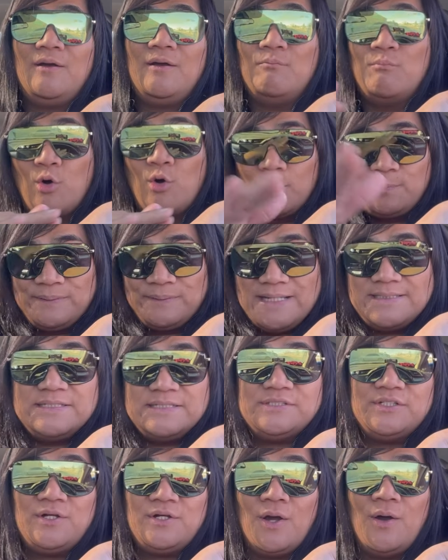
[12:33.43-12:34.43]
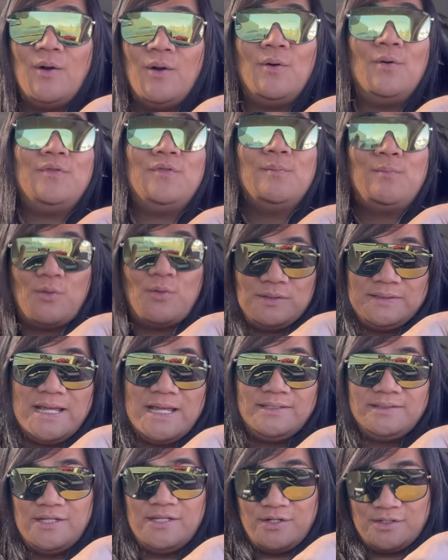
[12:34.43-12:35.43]
More places you go, the more
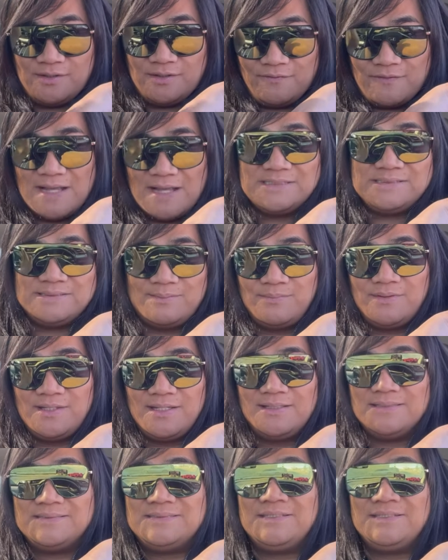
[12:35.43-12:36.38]
likely you're going to find something.